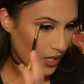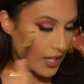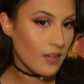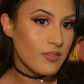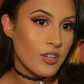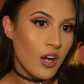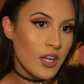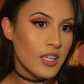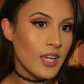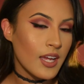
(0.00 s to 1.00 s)
I have
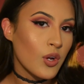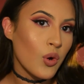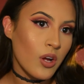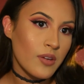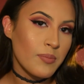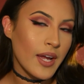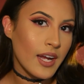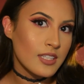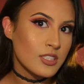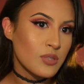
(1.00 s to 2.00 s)
not yet gone
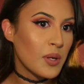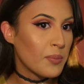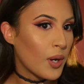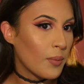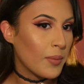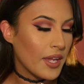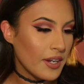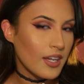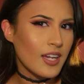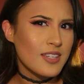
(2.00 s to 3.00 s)
back to my
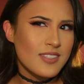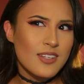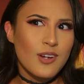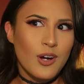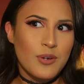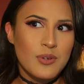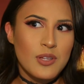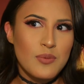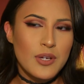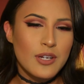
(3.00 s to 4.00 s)
pomade. I said gone
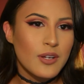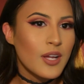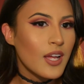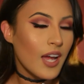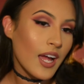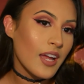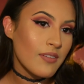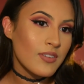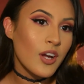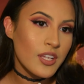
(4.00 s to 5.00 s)
really weird. I
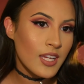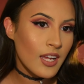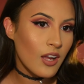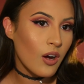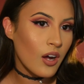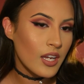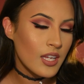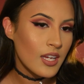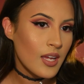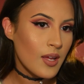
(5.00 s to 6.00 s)
have not yet
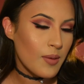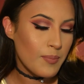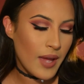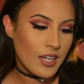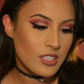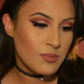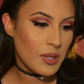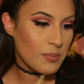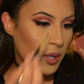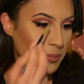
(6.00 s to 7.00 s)
gone back to
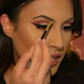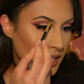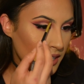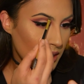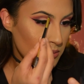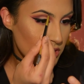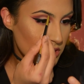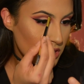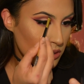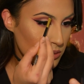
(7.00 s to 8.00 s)
my pomade. I'm
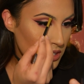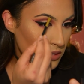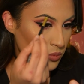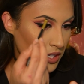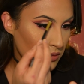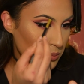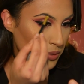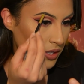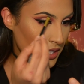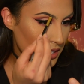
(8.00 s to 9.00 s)
just using whatever
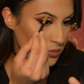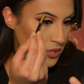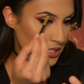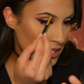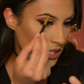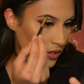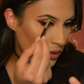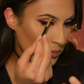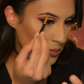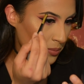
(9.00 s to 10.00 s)
product was here
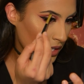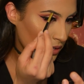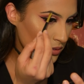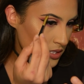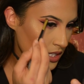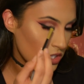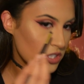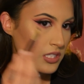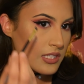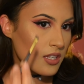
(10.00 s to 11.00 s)
on my brows and
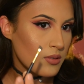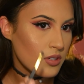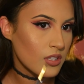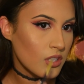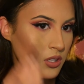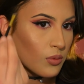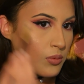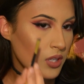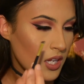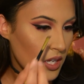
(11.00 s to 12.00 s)
just, you know,
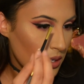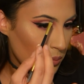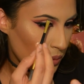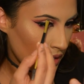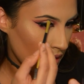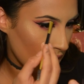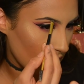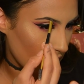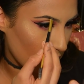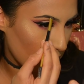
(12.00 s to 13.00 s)
bringing
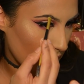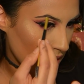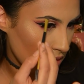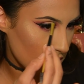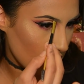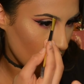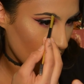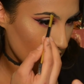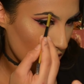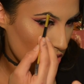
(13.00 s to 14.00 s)
it up and using
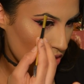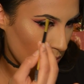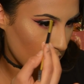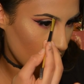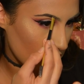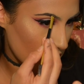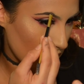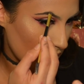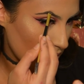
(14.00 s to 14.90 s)
that to shape it.